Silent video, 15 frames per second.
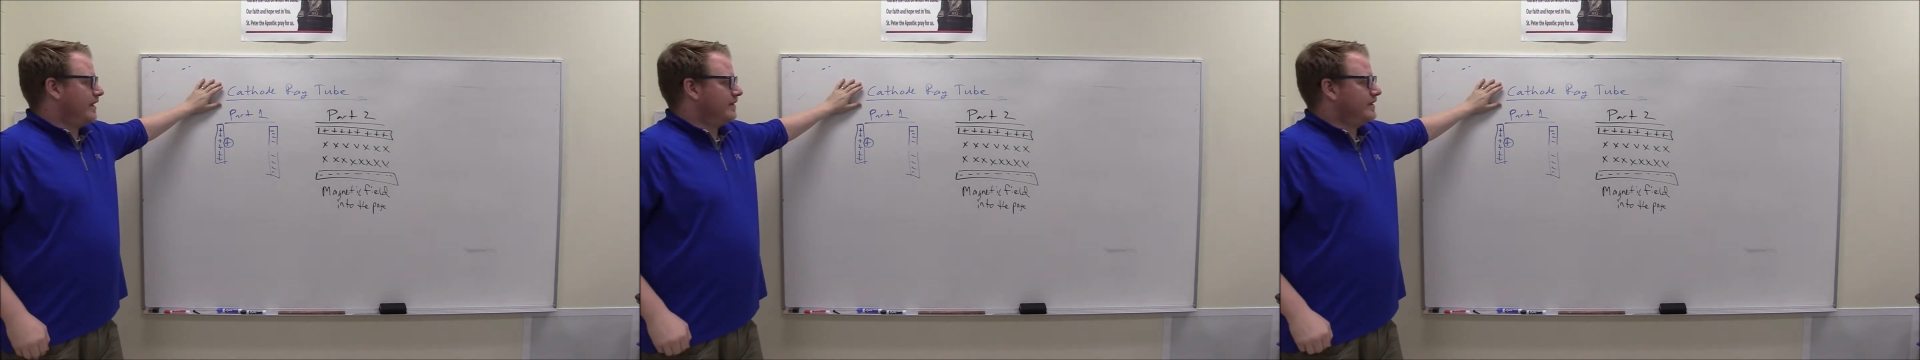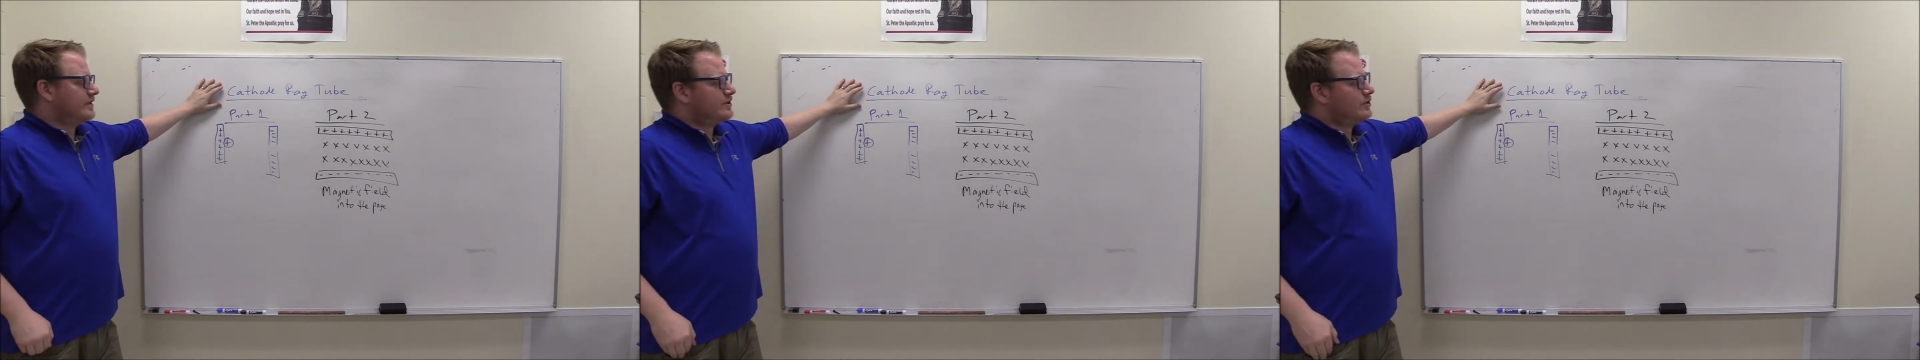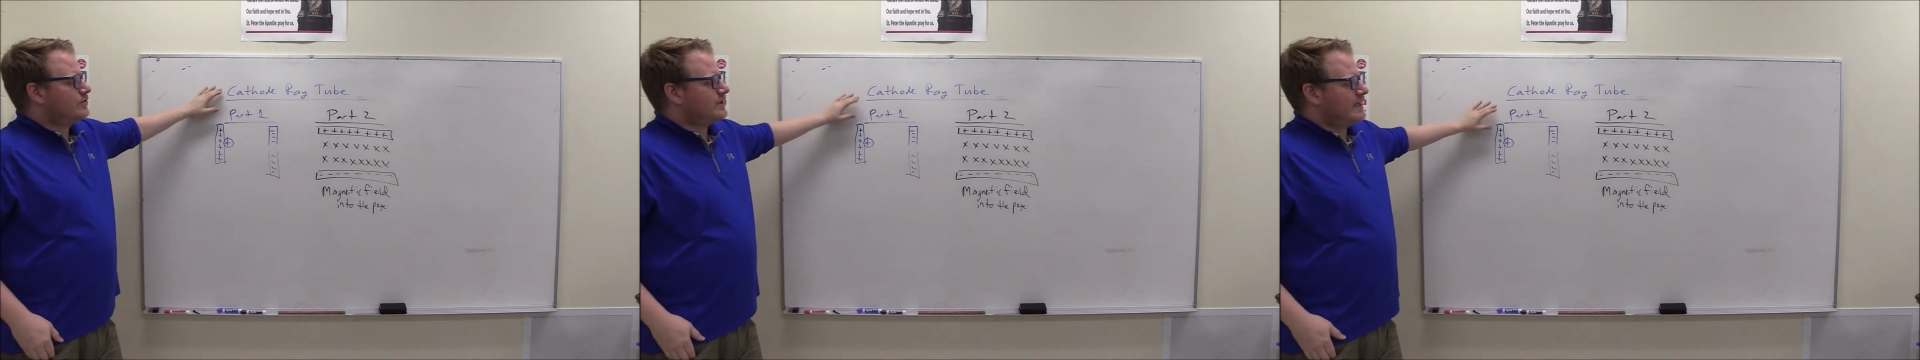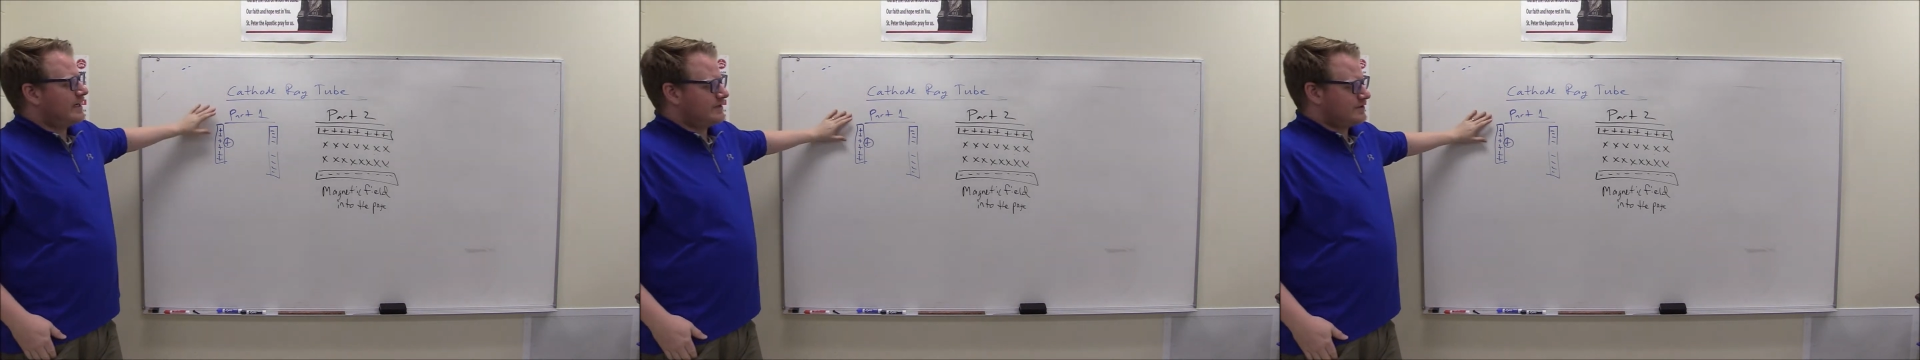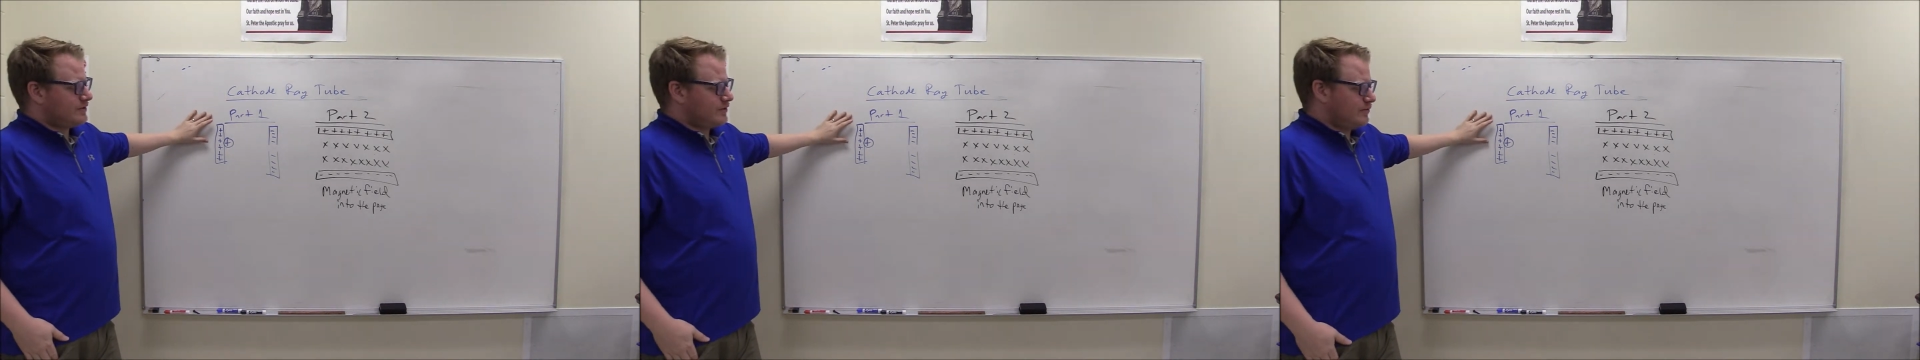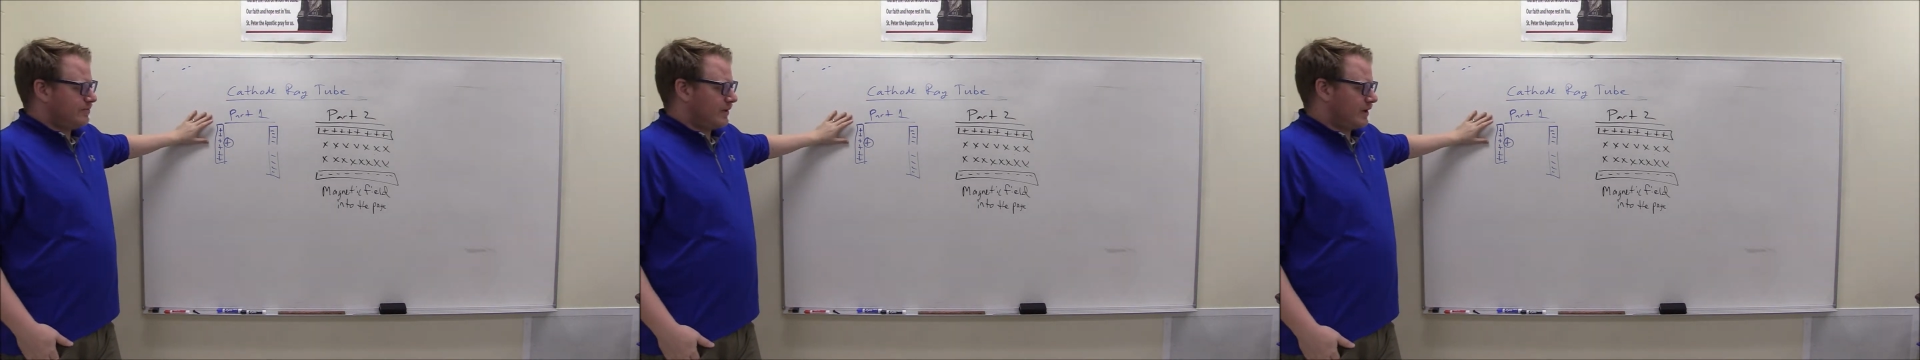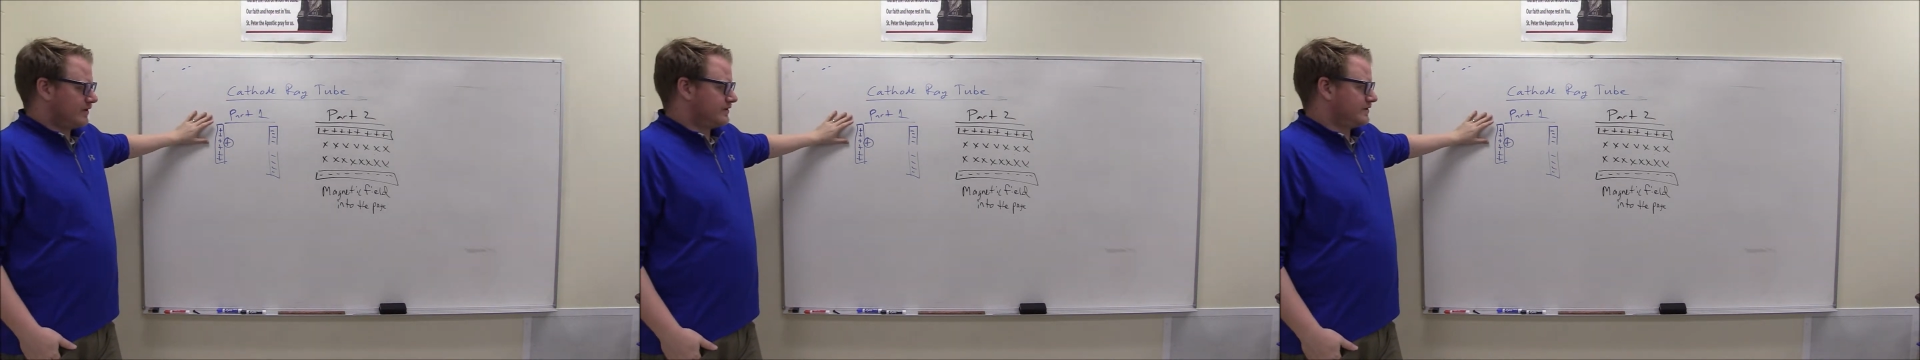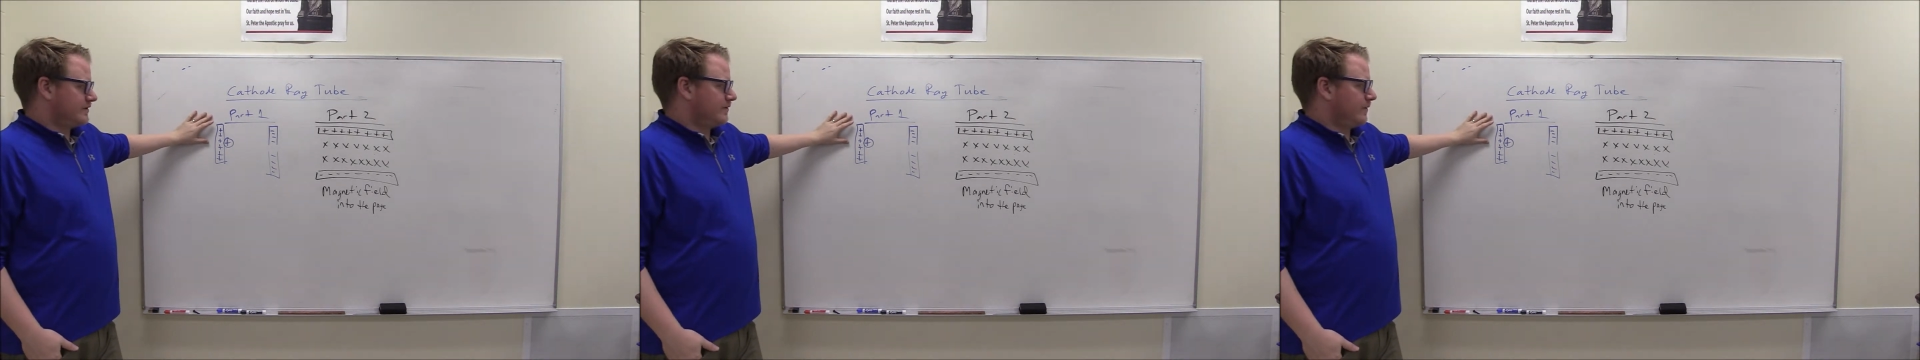This usually has two
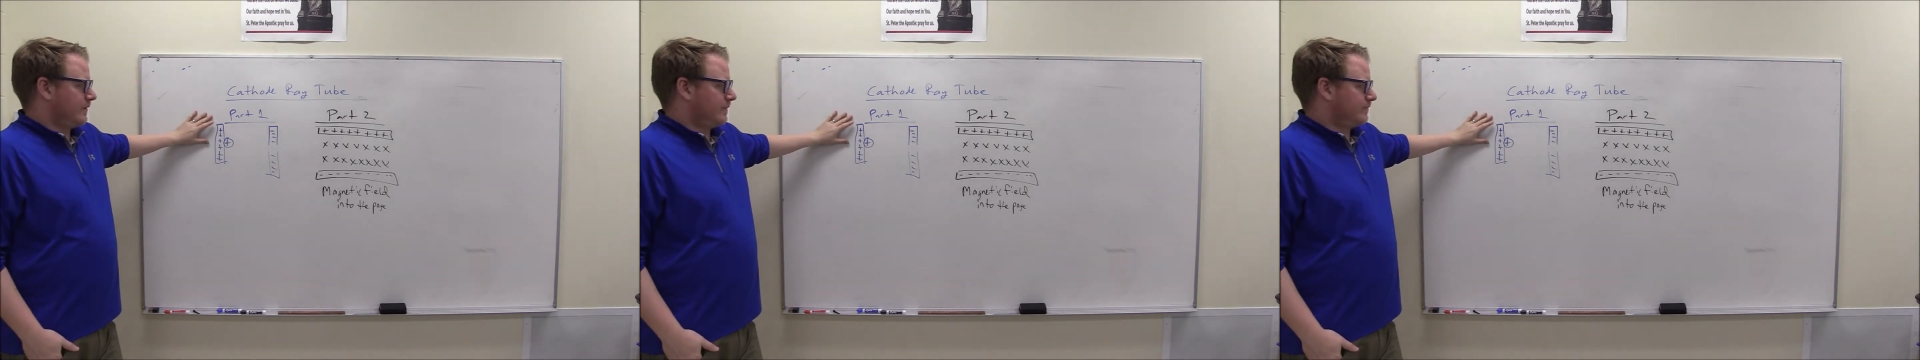parts to it.